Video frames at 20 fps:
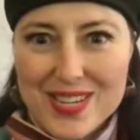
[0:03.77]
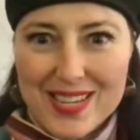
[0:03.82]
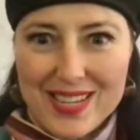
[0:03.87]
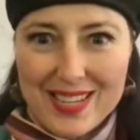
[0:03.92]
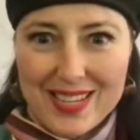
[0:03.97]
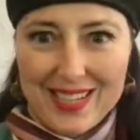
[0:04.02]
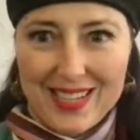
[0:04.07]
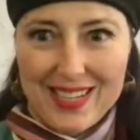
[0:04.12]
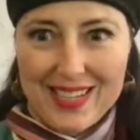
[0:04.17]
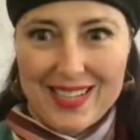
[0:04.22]

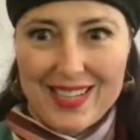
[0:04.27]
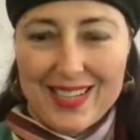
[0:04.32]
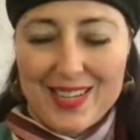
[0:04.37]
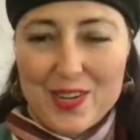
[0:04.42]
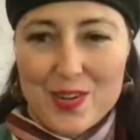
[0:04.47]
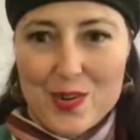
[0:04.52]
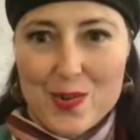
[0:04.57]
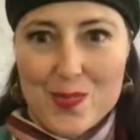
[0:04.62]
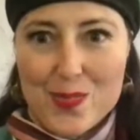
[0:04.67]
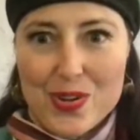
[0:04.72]
Okay,
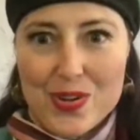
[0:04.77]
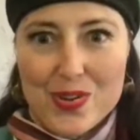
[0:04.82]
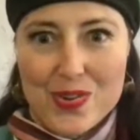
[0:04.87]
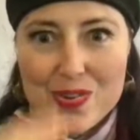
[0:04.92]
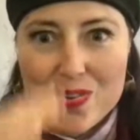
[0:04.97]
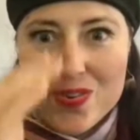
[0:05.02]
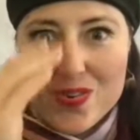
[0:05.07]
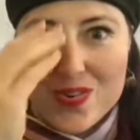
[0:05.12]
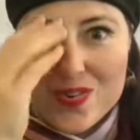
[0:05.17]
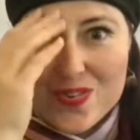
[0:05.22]
here we
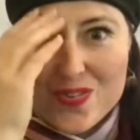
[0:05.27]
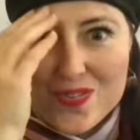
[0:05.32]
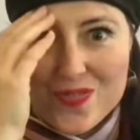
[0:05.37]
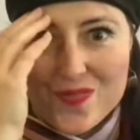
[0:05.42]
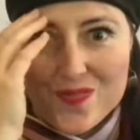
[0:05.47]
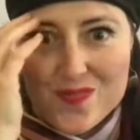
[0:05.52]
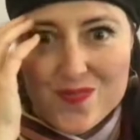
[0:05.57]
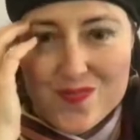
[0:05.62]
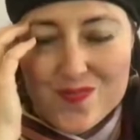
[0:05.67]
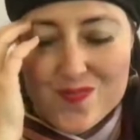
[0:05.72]

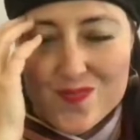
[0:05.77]
are.